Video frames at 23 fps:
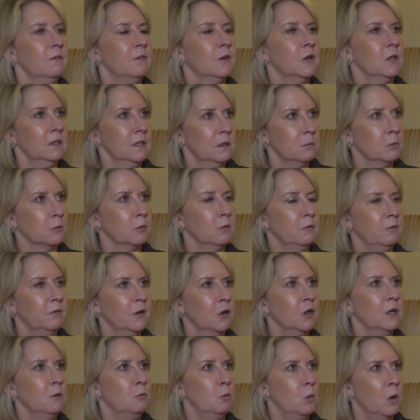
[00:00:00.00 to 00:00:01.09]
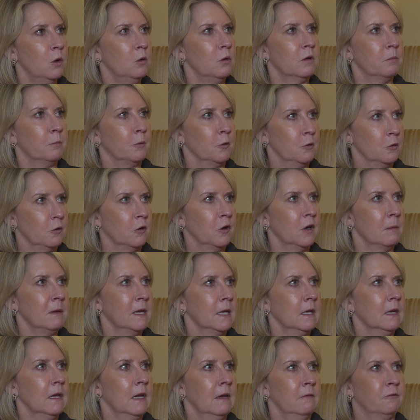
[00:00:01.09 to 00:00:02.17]
very liberal, very woke
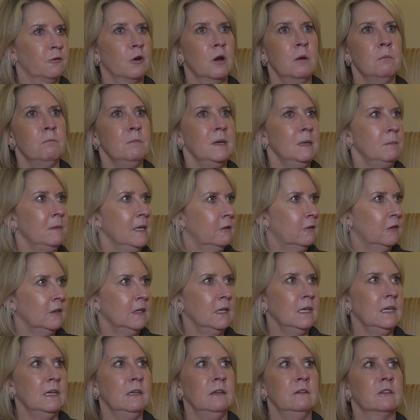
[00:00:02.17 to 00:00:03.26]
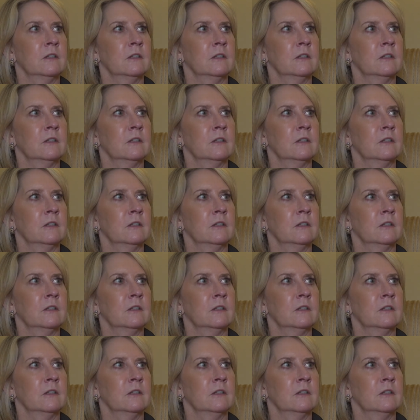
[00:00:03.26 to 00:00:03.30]
programming from BBC,